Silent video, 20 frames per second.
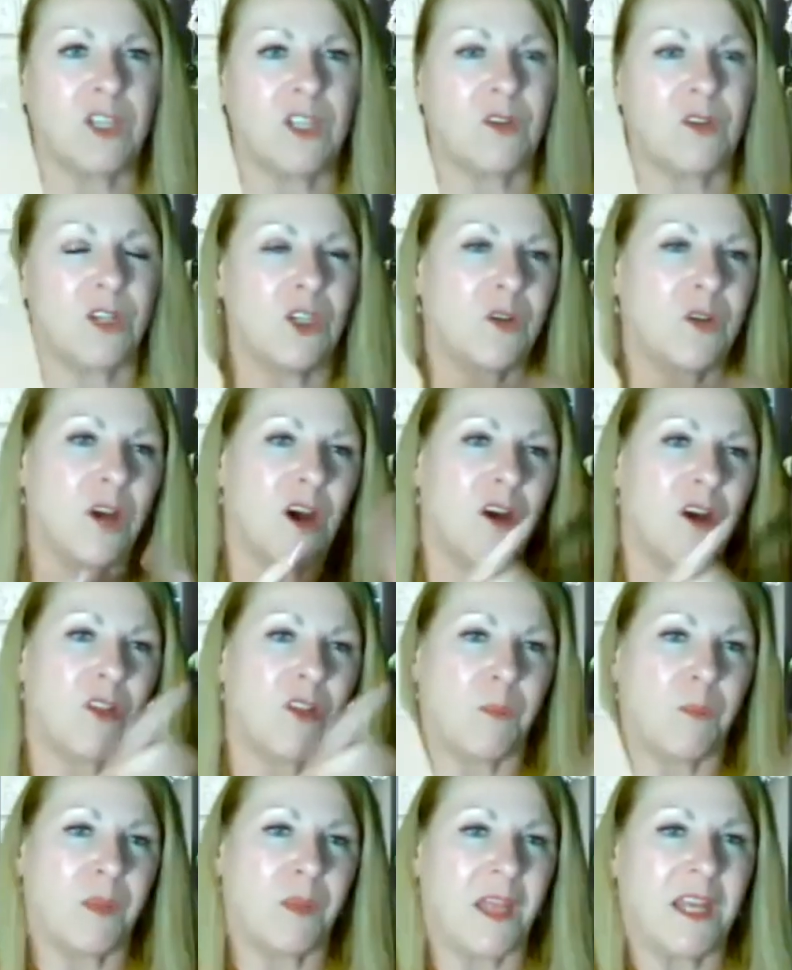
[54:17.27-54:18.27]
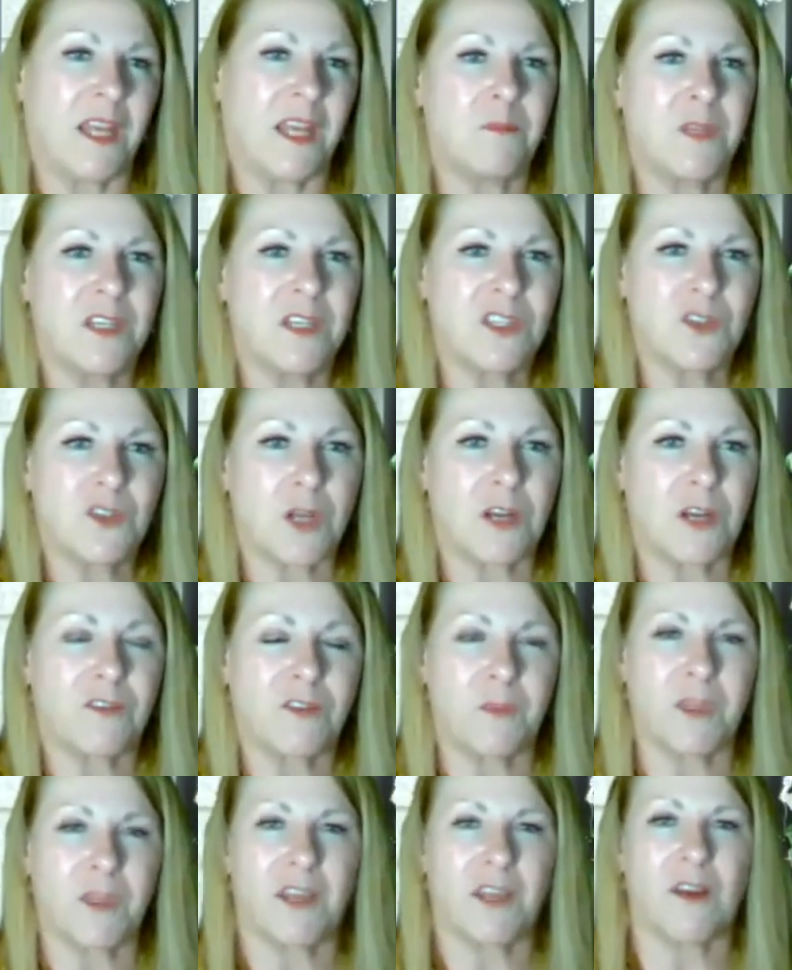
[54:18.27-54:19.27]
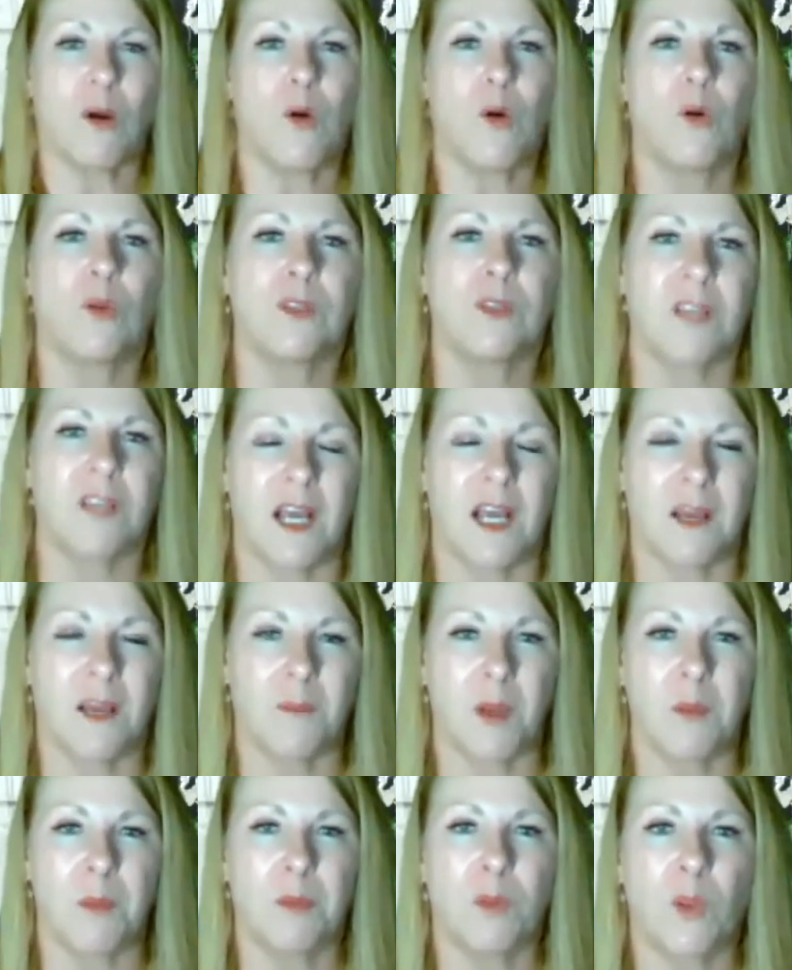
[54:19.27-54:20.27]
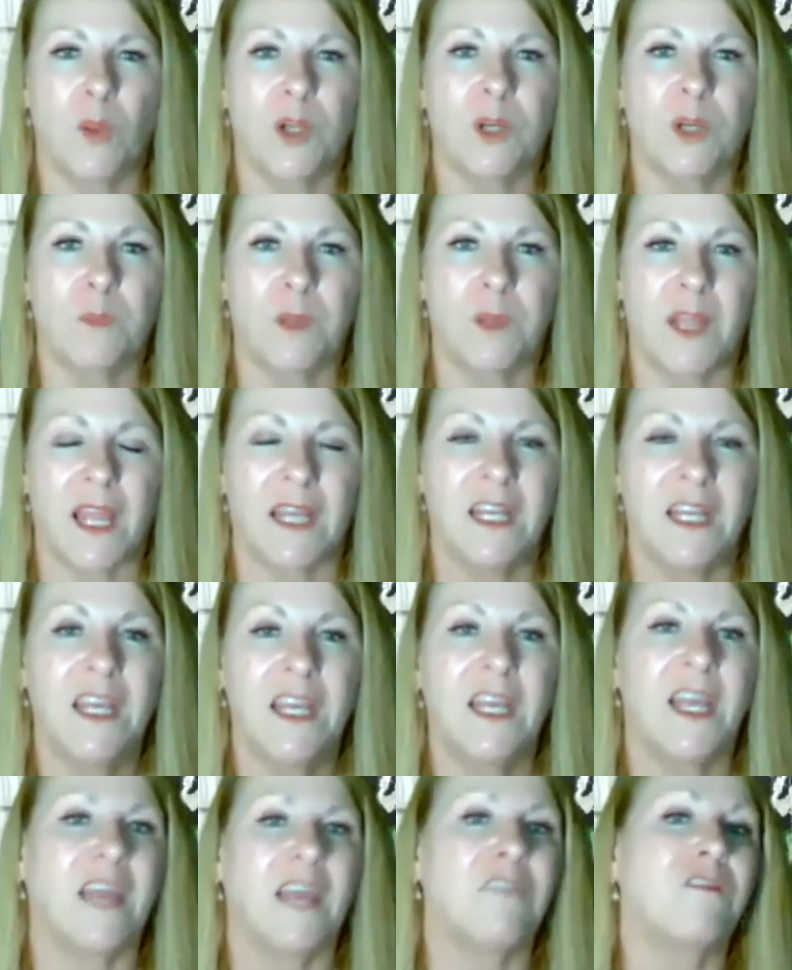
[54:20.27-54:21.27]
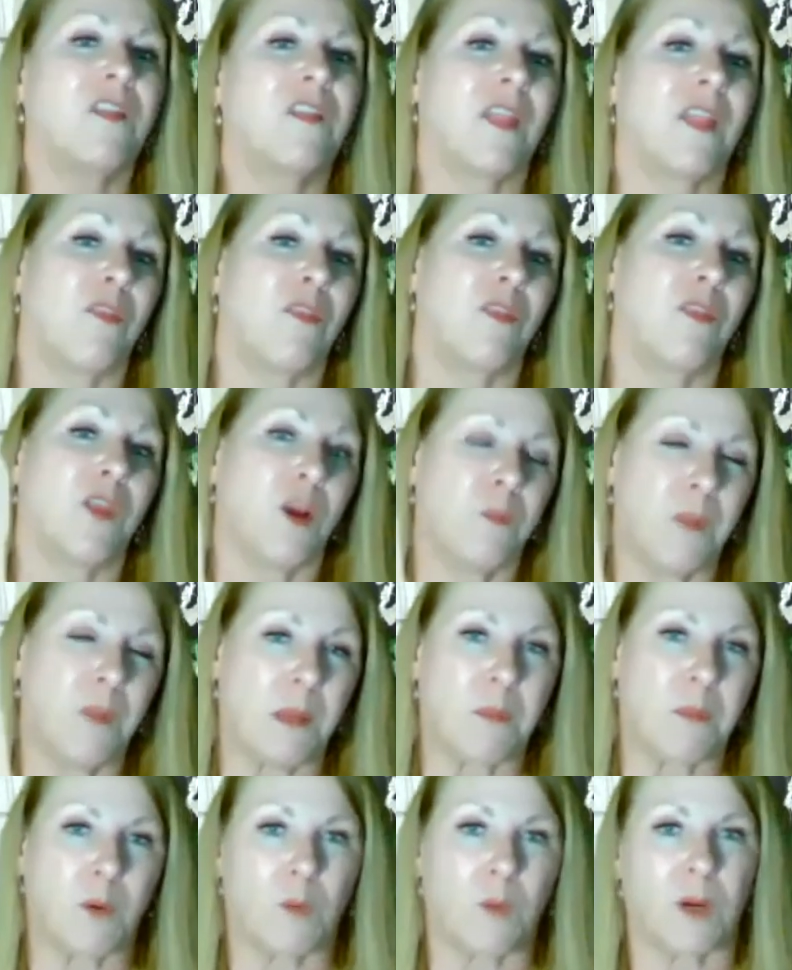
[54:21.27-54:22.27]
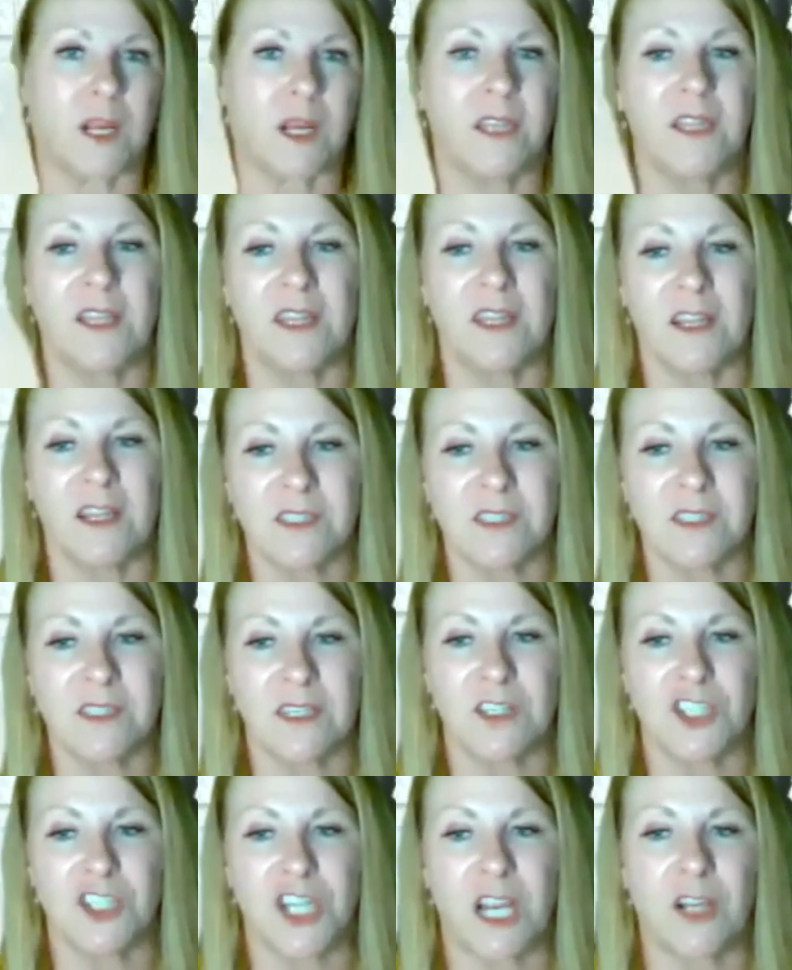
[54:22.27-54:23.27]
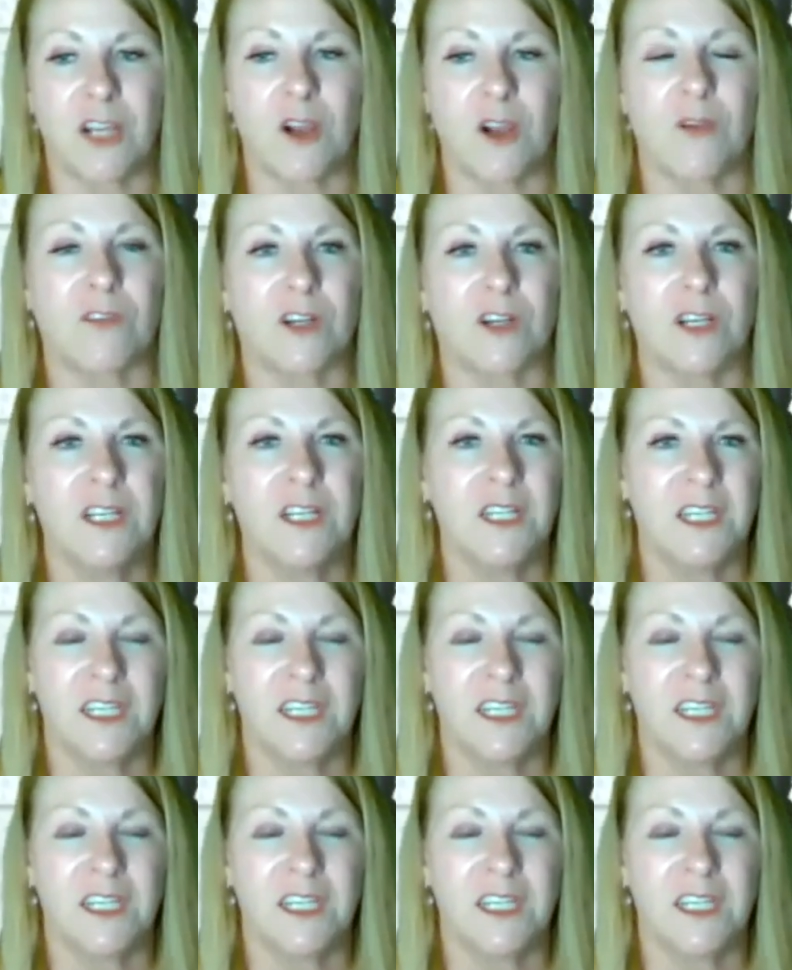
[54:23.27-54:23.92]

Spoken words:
You call the plan administrator from the old employer plan and fill out their paperwork, and then they'll send a check over.